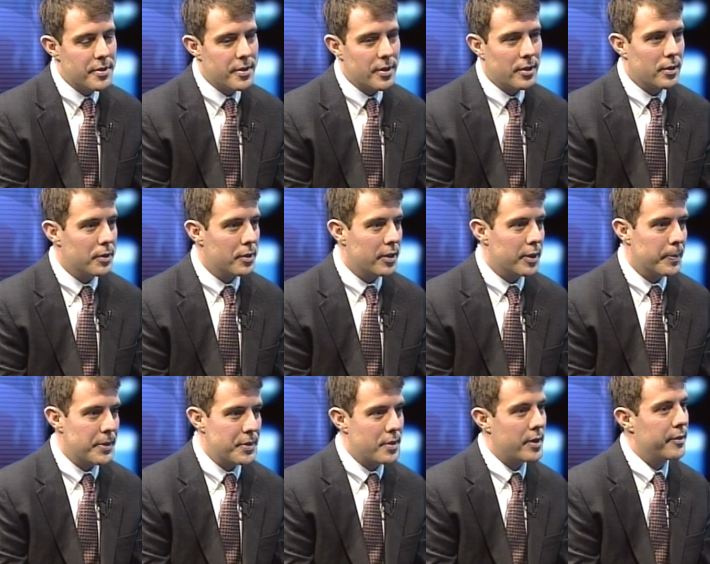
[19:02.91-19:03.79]
including
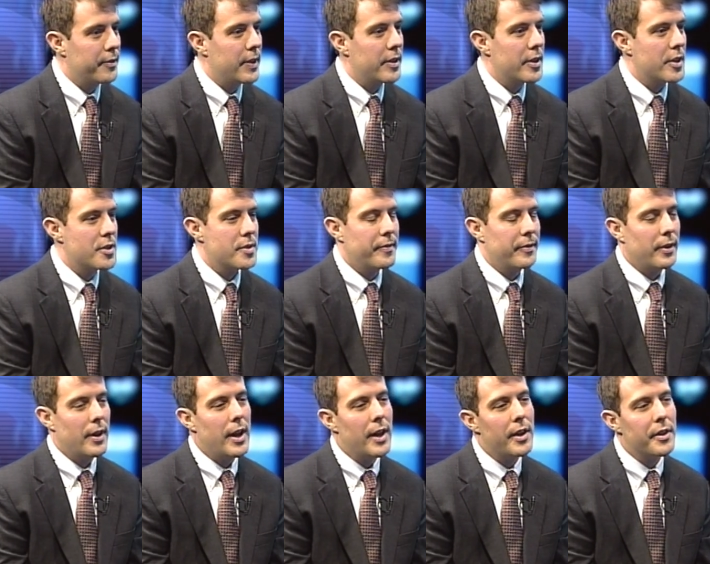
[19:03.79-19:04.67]
Missouri Foundation for
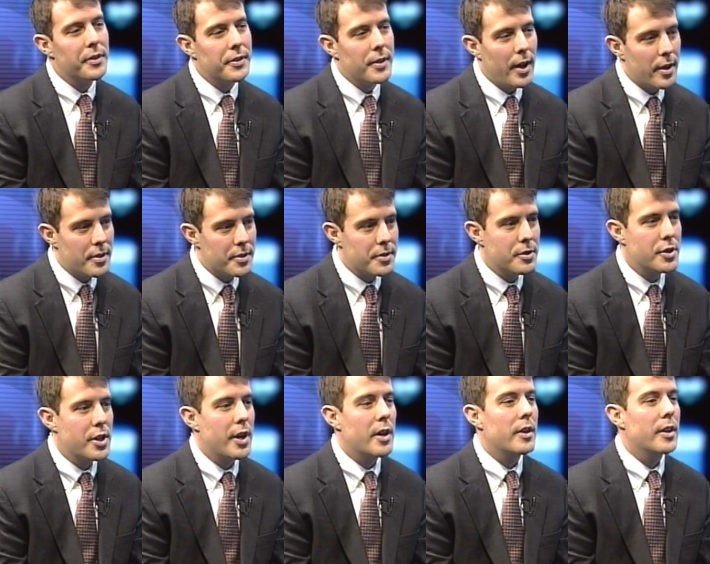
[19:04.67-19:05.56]
Health, Daughters of
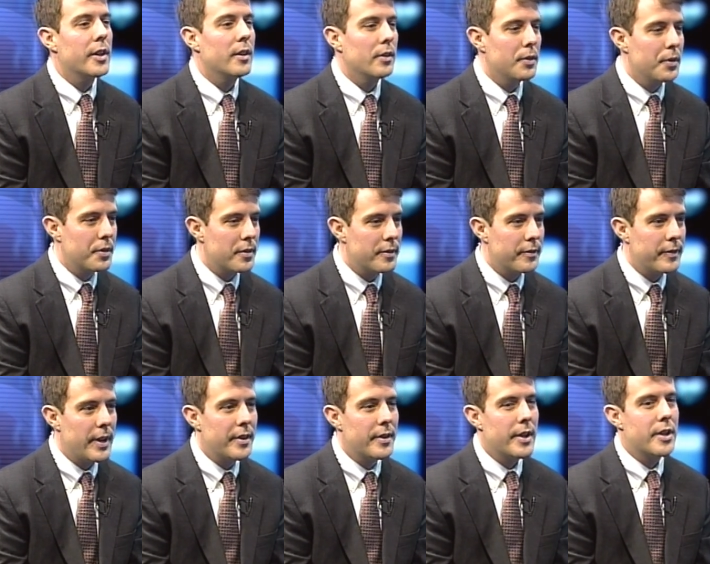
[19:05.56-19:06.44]
Charity, Lutheran
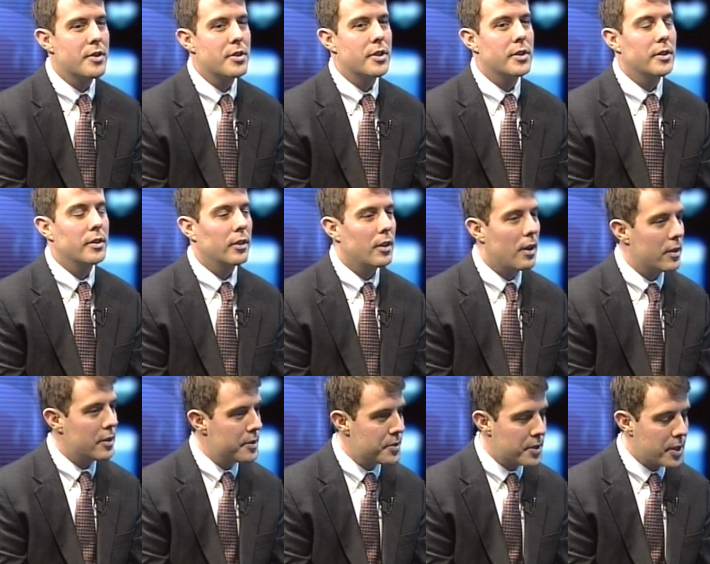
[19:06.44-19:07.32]
Foundation,
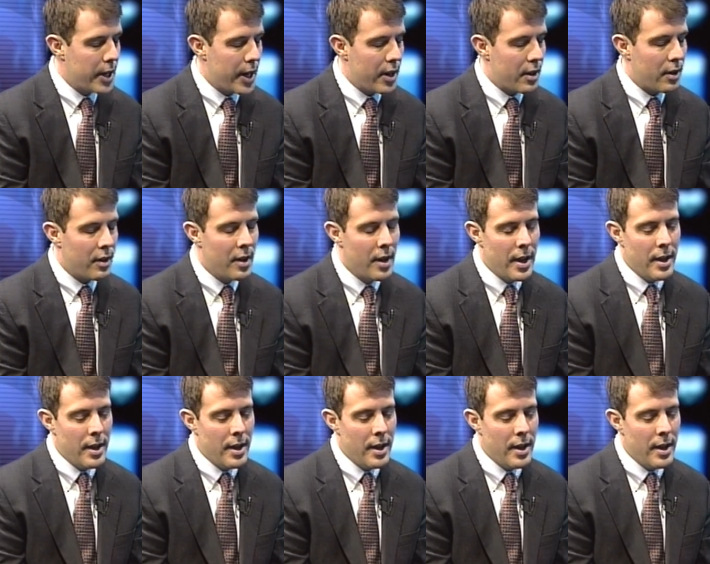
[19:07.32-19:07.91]
Cardinals Care.